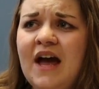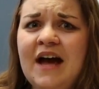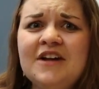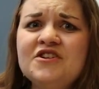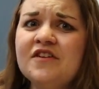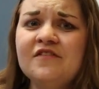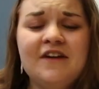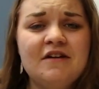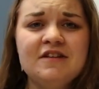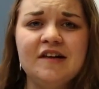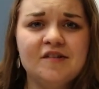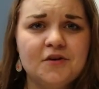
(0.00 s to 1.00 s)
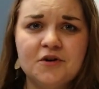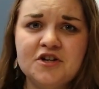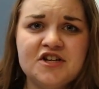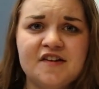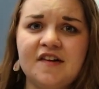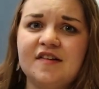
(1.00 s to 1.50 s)
and just found these
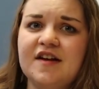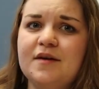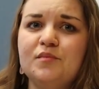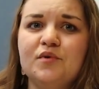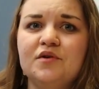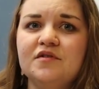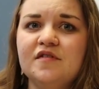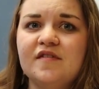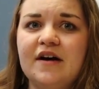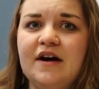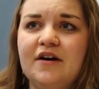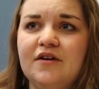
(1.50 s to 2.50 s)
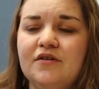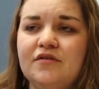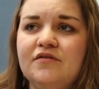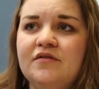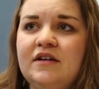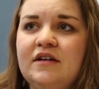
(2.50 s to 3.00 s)
gorgeous examples of